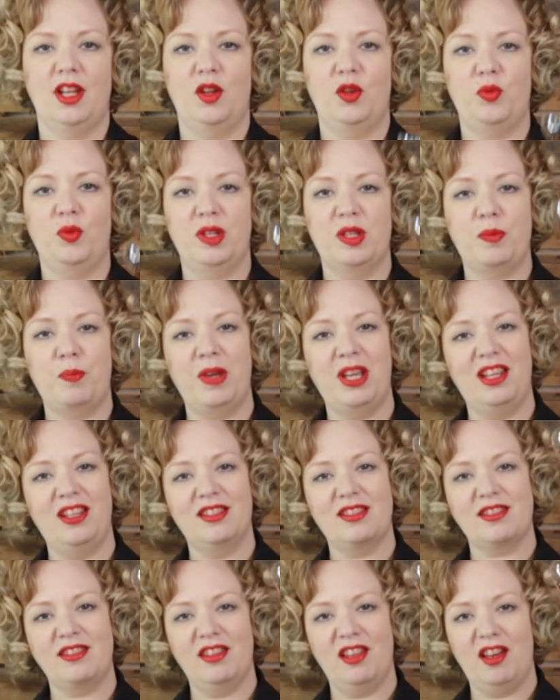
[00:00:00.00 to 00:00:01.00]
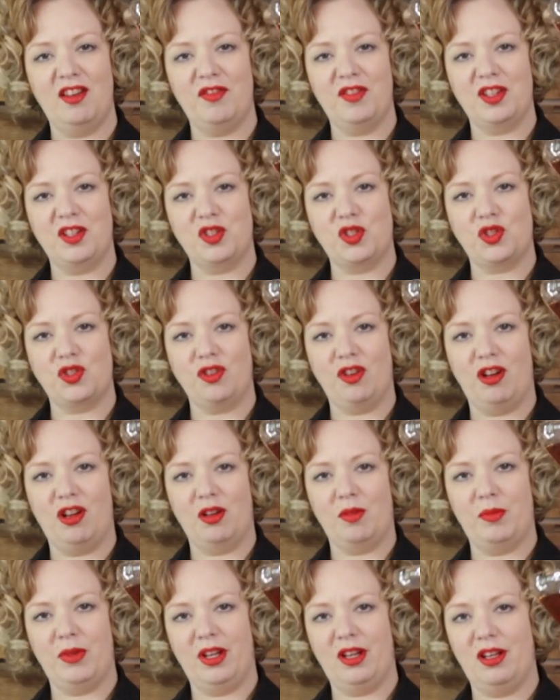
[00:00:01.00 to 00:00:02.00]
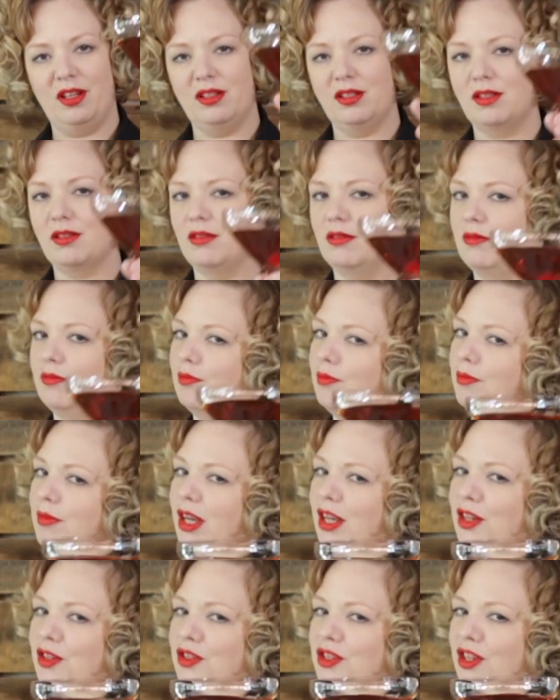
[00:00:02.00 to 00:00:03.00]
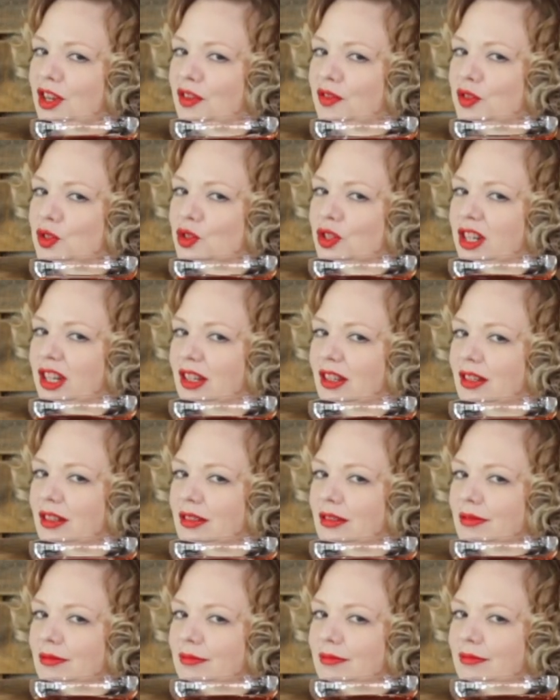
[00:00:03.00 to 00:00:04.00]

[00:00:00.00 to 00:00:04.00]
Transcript: And with peace, love, and a strong buzz, make yourself a drink.